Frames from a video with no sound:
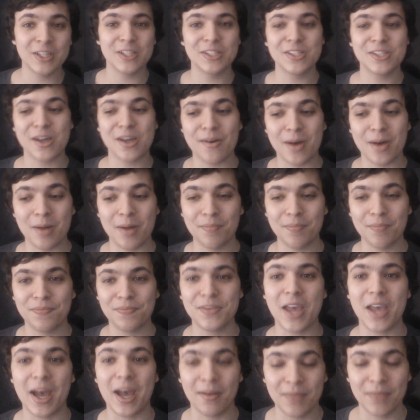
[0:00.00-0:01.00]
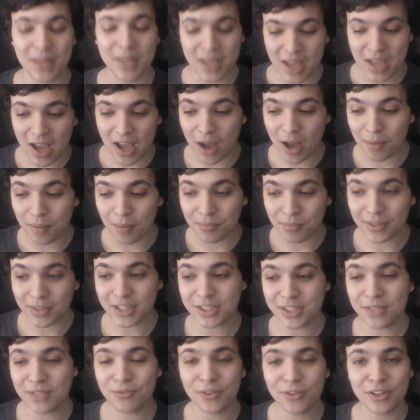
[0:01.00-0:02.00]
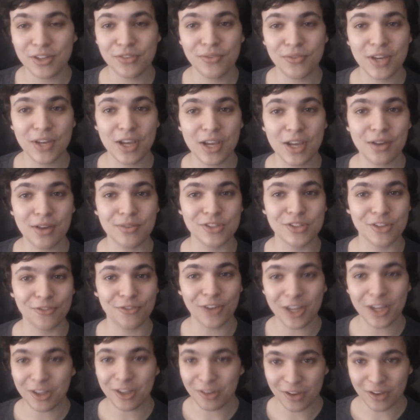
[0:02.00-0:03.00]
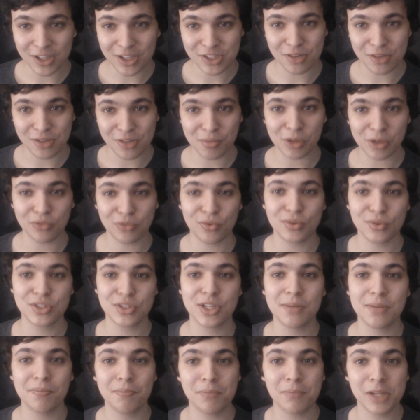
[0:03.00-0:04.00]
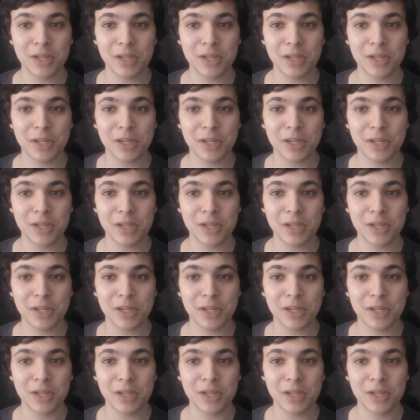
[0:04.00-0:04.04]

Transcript: So, yeah. That's it for this video, so thank you guys so much for watching.